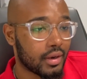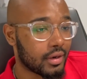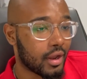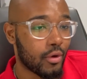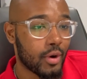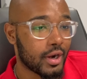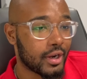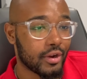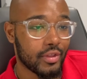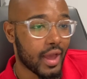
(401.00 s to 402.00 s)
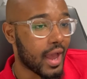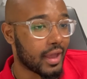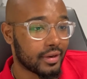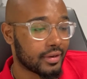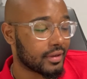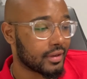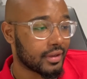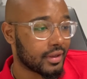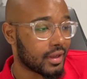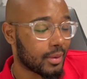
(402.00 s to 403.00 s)
Nowhere near that.
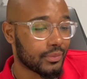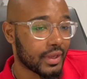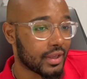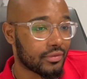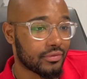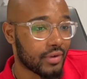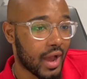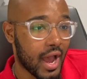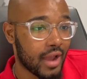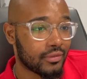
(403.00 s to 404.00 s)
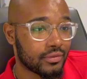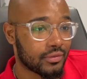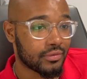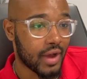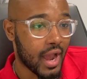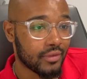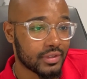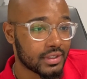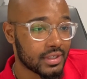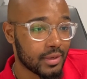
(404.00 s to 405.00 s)
I'm thinking 5
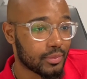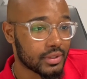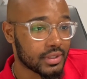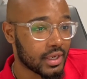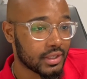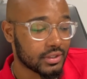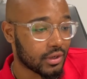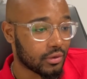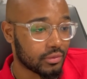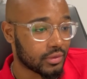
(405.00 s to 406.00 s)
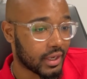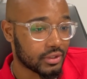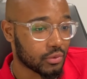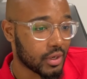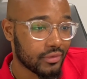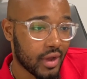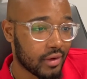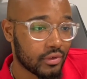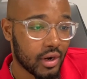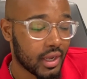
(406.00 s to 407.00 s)
to 10%, so like
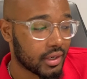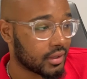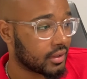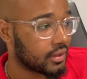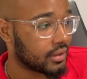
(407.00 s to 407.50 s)
25 grand.